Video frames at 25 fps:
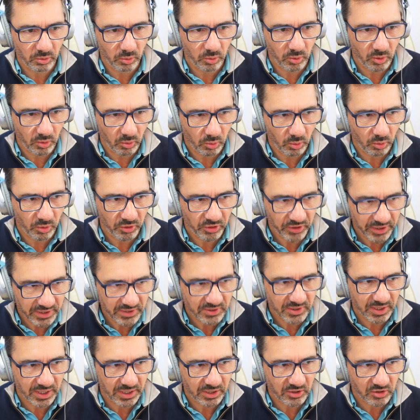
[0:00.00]
or, or
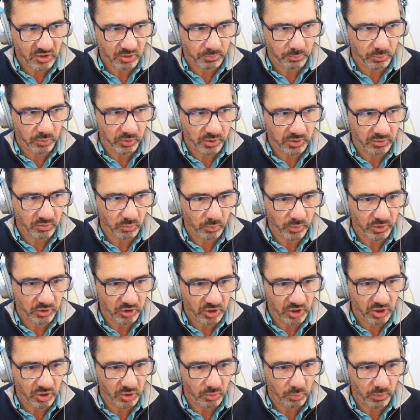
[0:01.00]
things are getting to the point
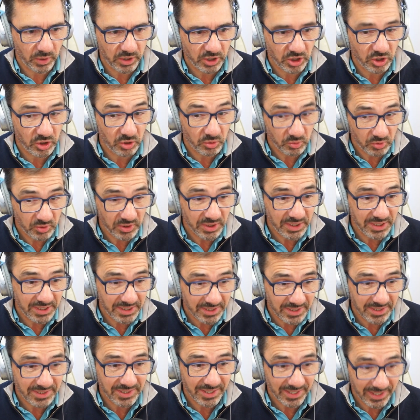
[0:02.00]
with you where you
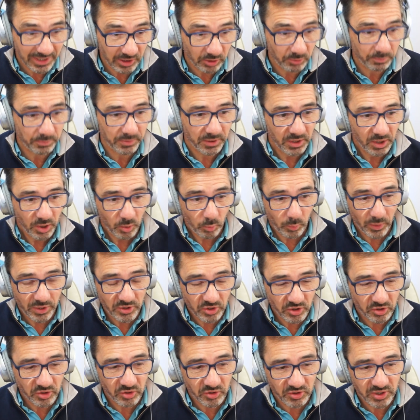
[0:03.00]
needed help. When
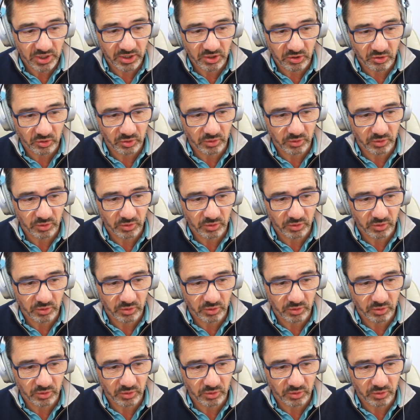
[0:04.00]
did you take on